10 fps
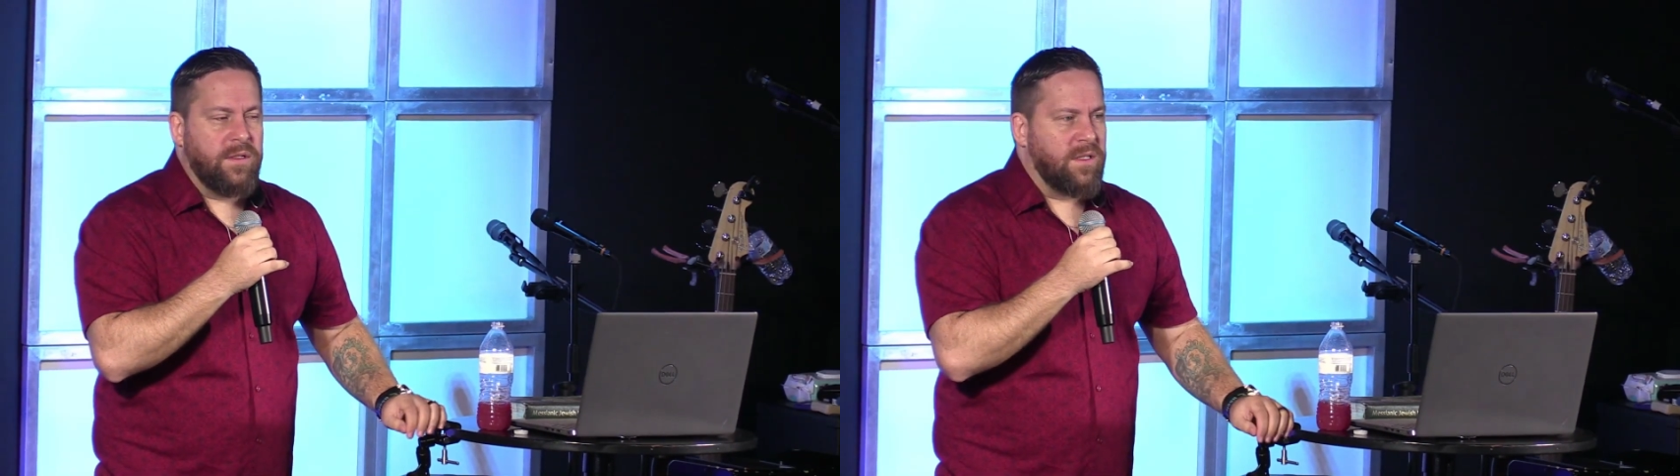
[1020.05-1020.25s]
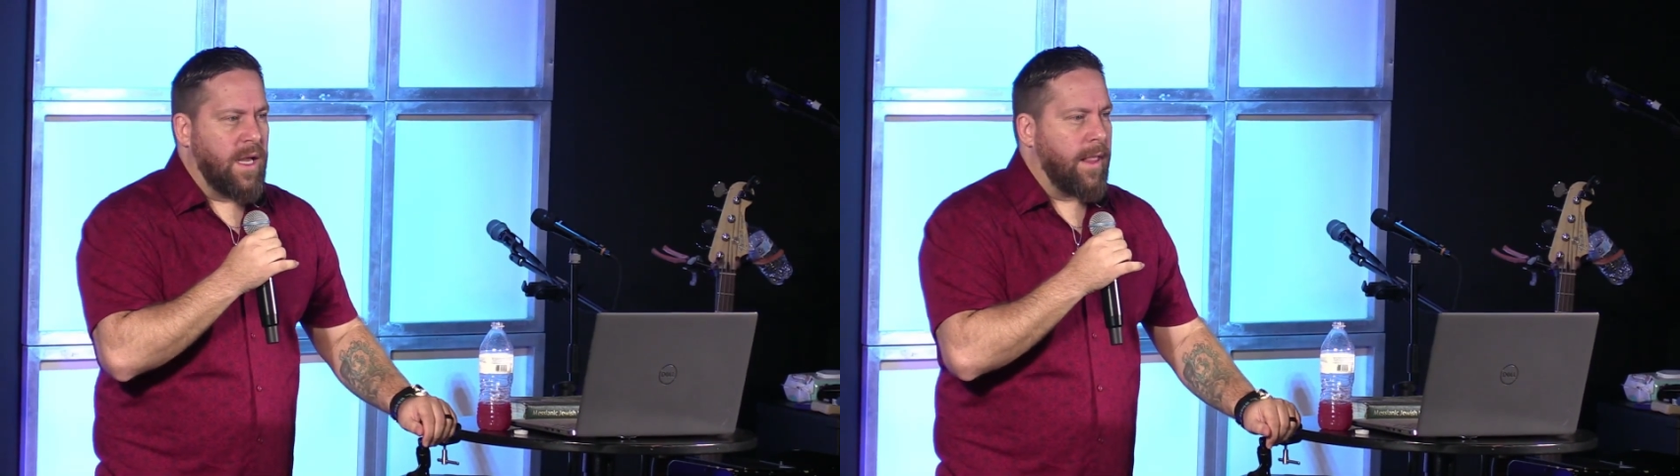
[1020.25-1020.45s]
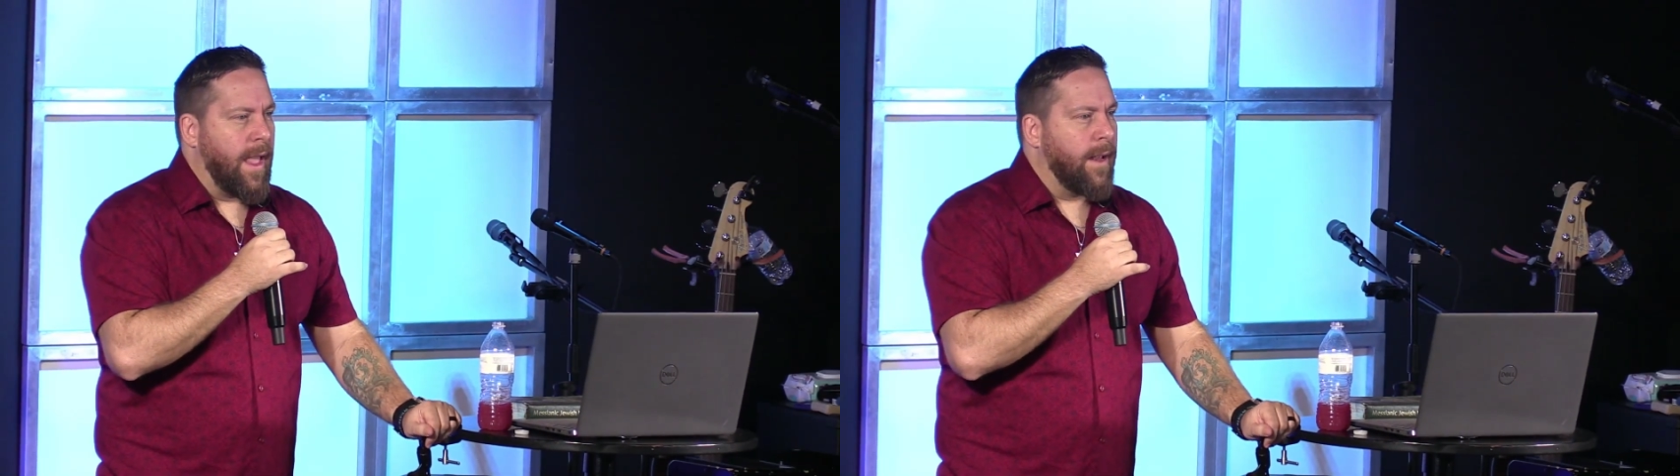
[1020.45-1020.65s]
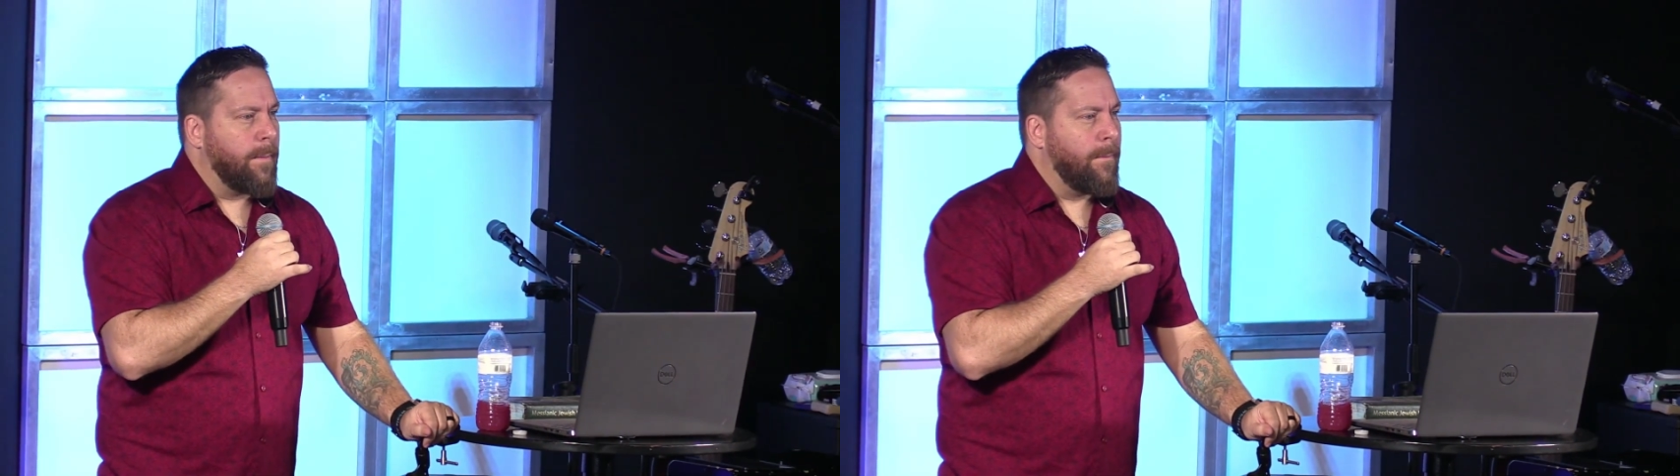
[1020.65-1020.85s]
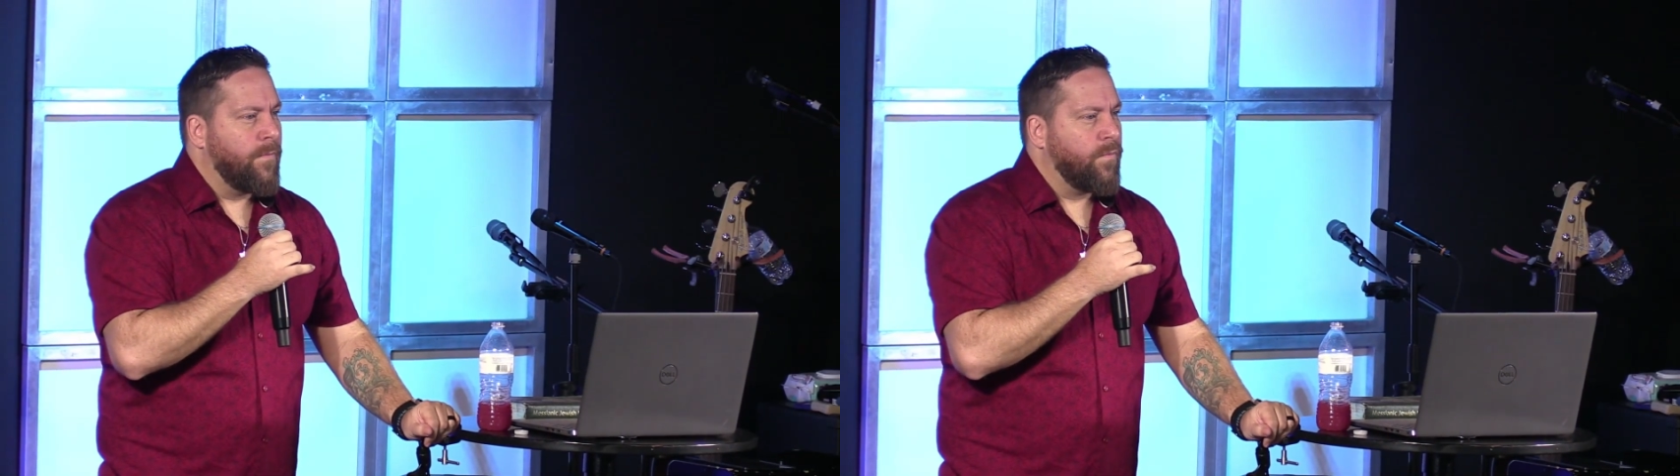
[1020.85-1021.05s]
seeing
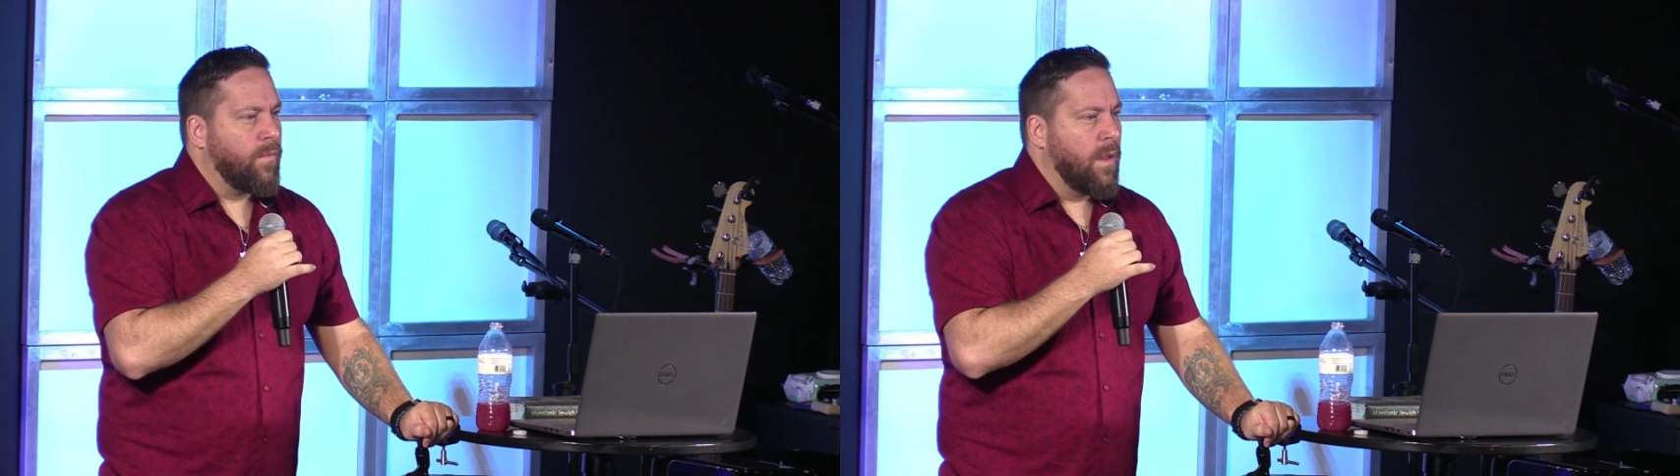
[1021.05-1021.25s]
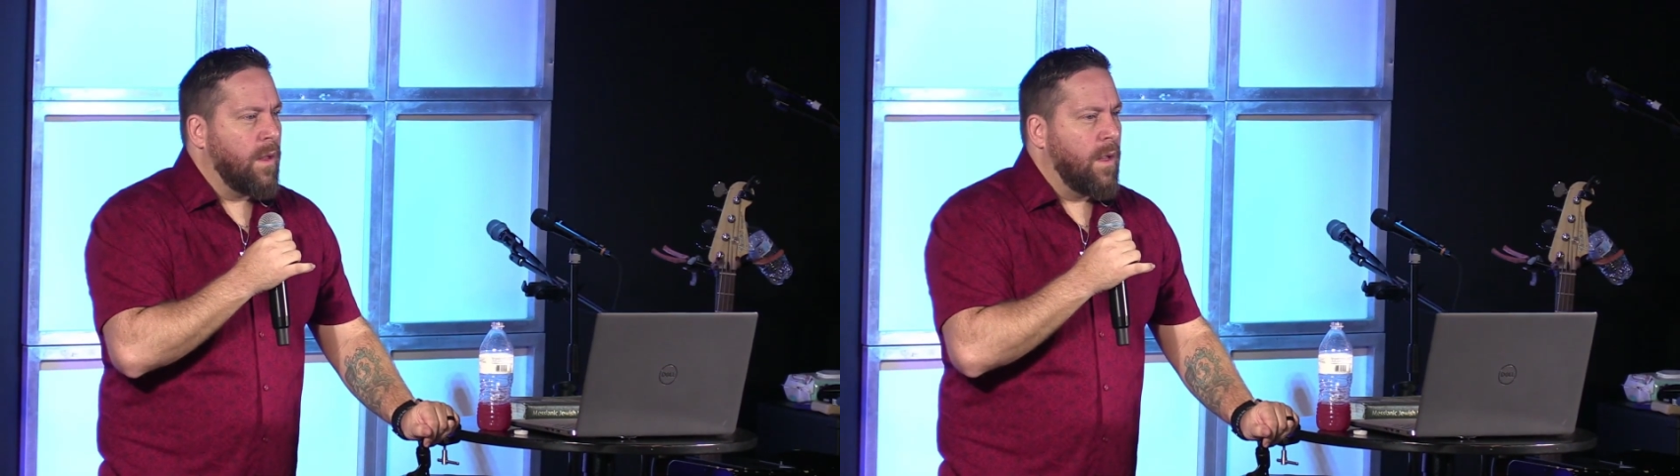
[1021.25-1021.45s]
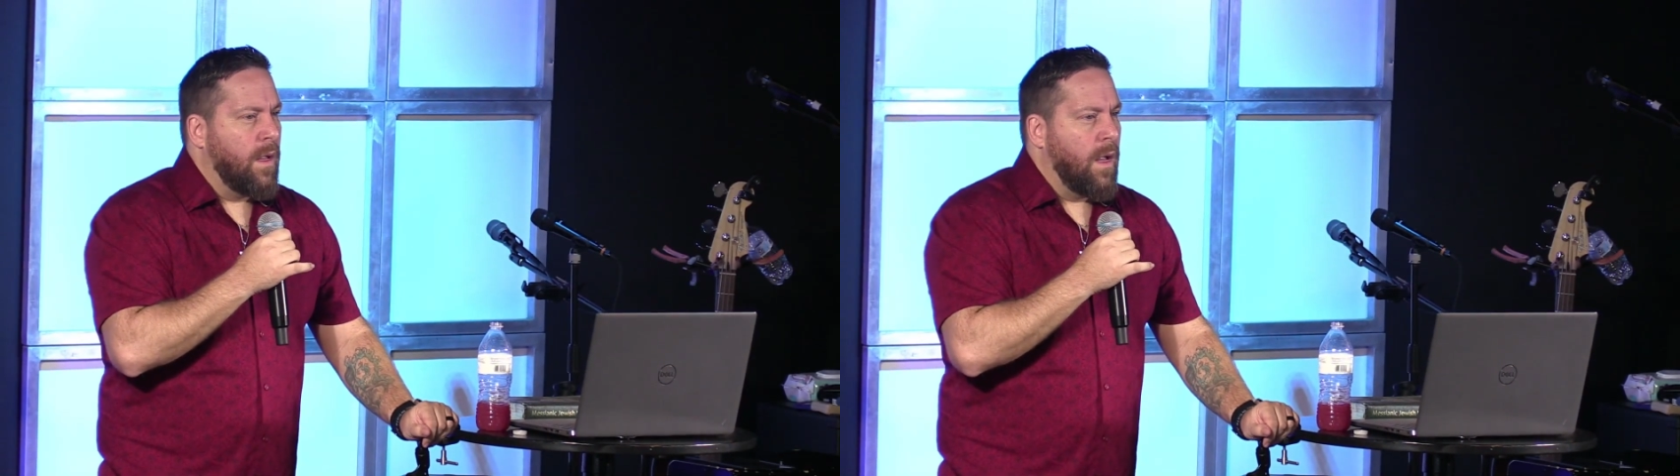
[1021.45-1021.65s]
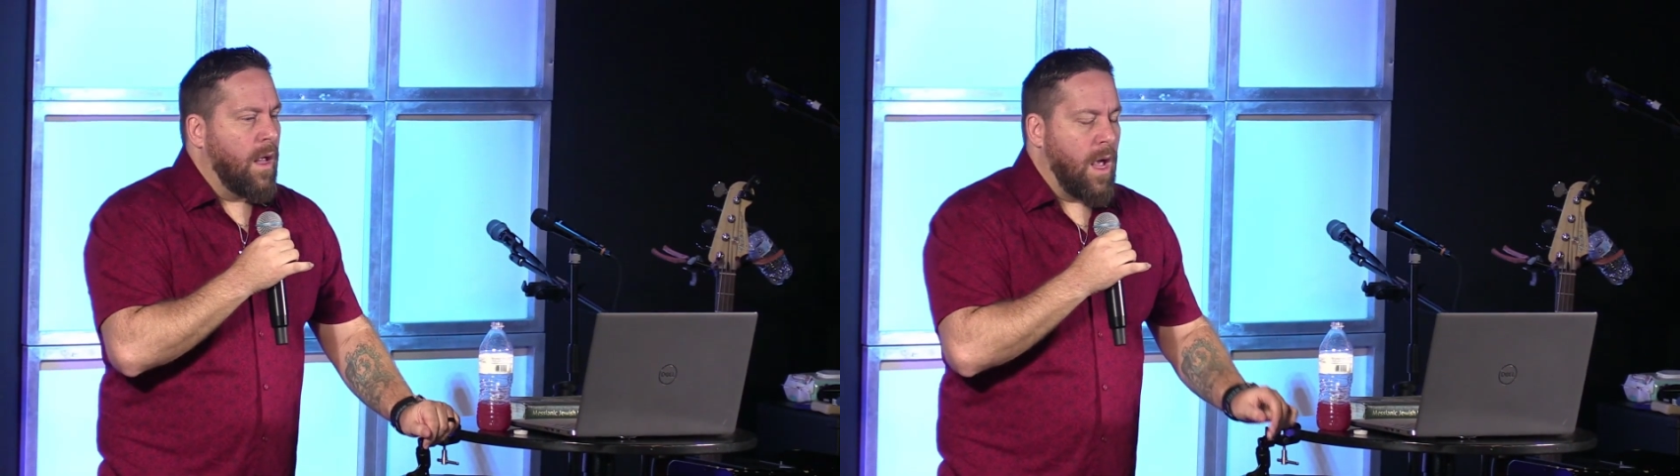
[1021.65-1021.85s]
that.